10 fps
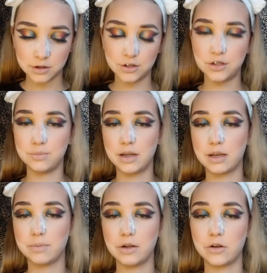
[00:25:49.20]
just to
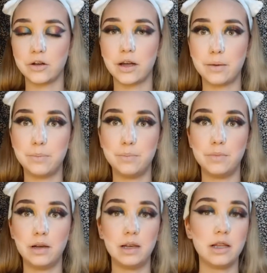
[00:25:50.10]
make him look a
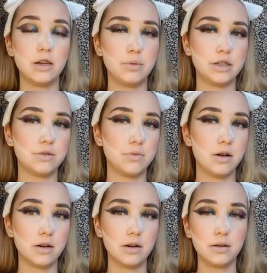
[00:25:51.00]
little bit
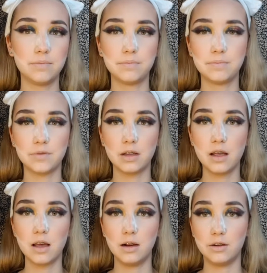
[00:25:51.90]
smaller.
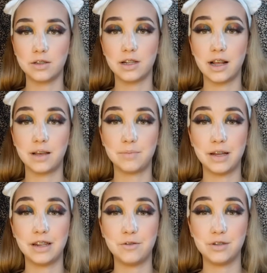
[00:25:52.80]
Looks like
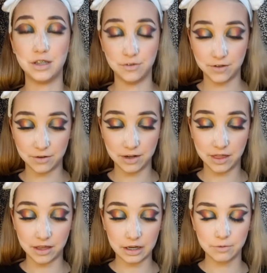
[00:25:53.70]
my nose is very
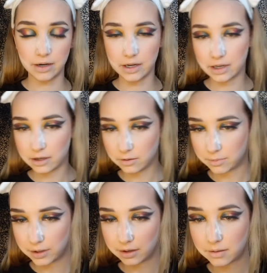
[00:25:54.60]
thick right now.
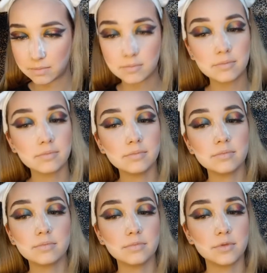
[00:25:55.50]

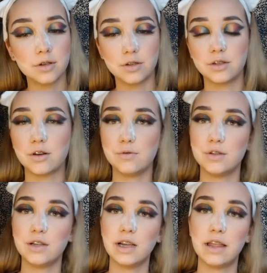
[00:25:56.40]
Just going
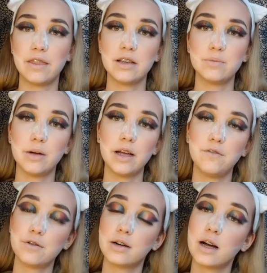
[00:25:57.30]
to let this bake
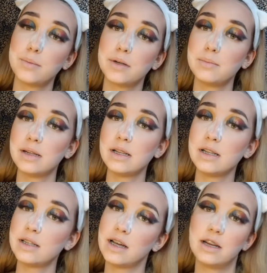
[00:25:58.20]
for a couple of
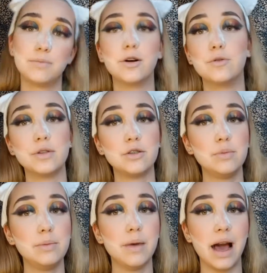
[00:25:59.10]
minutes and I'm going to
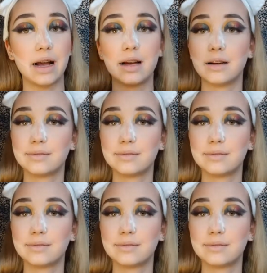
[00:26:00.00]
be back.